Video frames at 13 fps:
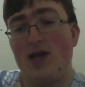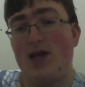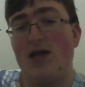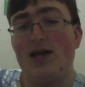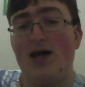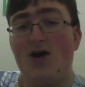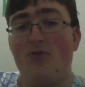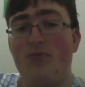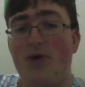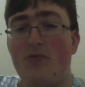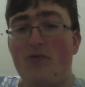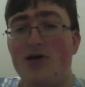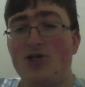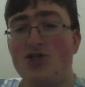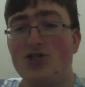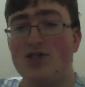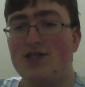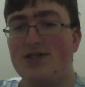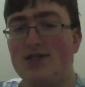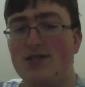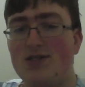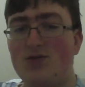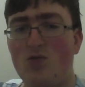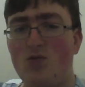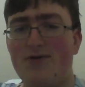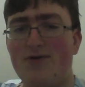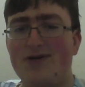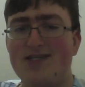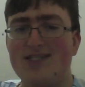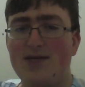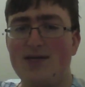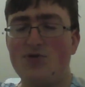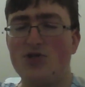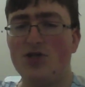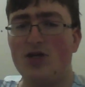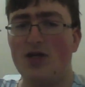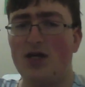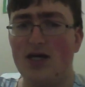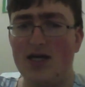Now, Preparation, this is the weird exception.